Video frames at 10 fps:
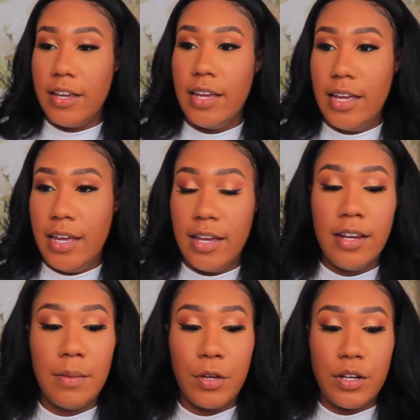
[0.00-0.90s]

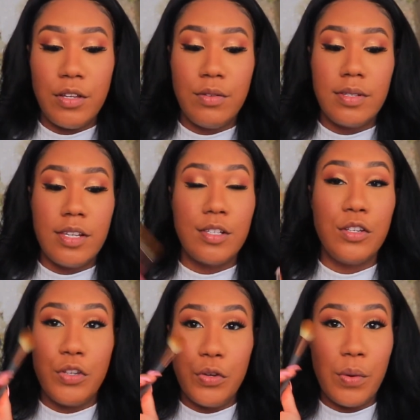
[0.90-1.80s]
and I'm gonna use this
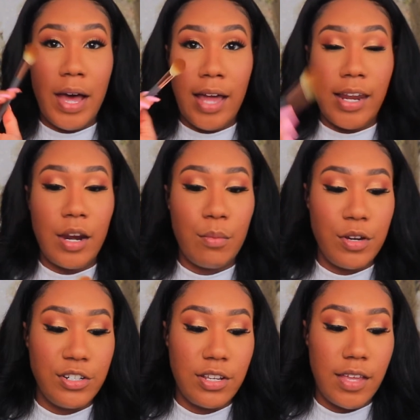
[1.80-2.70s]
new highlighter
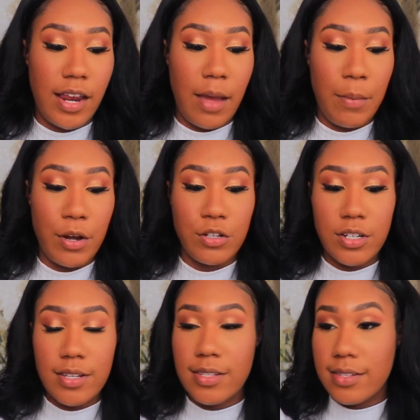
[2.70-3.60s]
brush that I
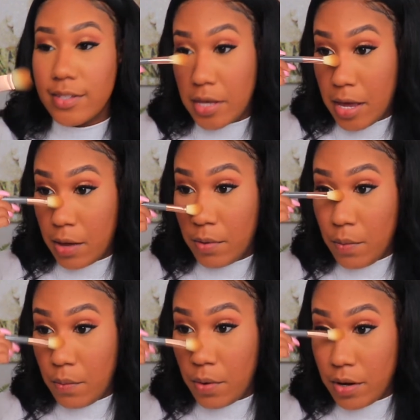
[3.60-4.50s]
purchased and see how
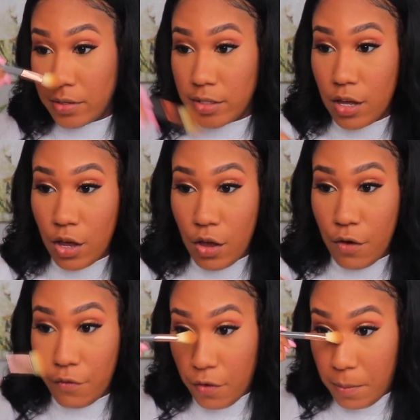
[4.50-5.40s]
it works
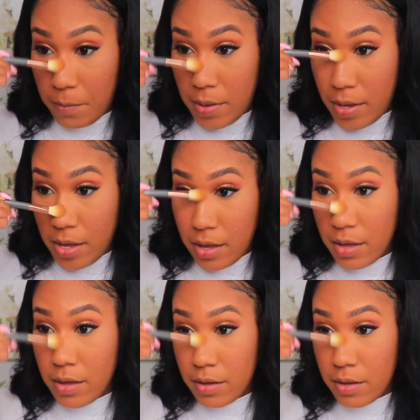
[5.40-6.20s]
for me.